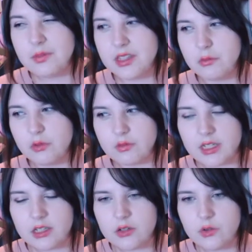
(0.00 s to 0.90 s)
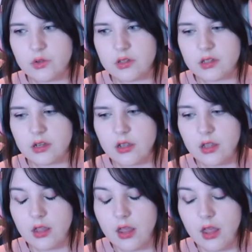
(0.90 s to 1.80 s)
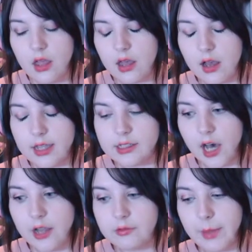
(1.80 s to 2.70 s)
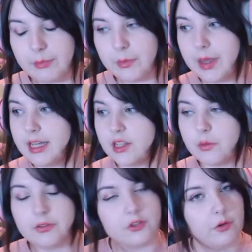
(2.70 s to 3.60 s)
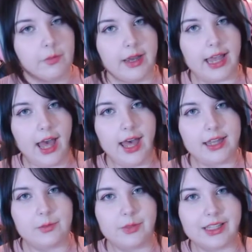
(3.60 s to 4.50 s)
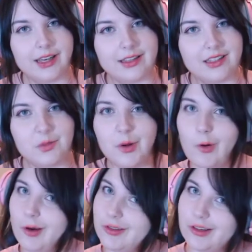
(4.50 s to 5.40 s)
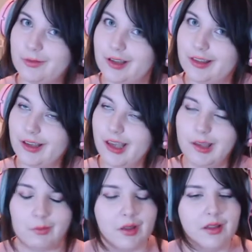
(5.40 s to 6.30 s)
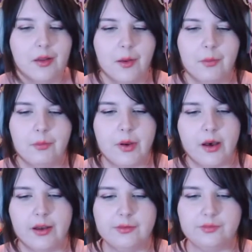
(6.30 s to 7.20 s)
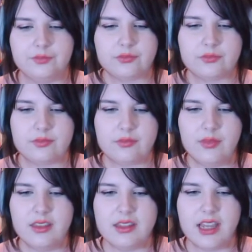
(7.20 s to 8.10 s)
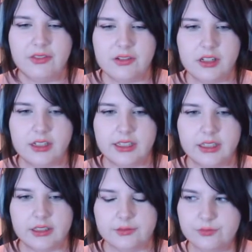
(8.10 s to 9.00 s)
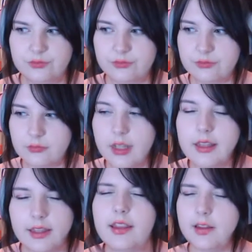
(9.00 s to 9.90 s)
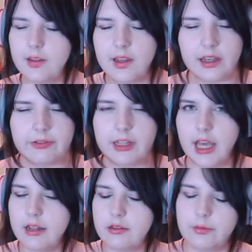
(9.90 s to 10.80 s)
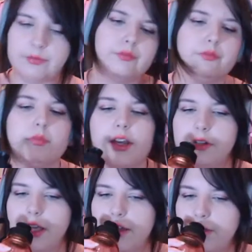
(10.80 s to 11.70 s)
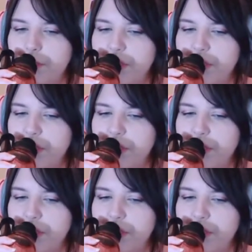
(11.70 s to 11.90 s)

that were reused. I can't remember many of them off the top of my head because it's been a while since I played the game. But definitely, they, they, they definitely had them. Definitely had them.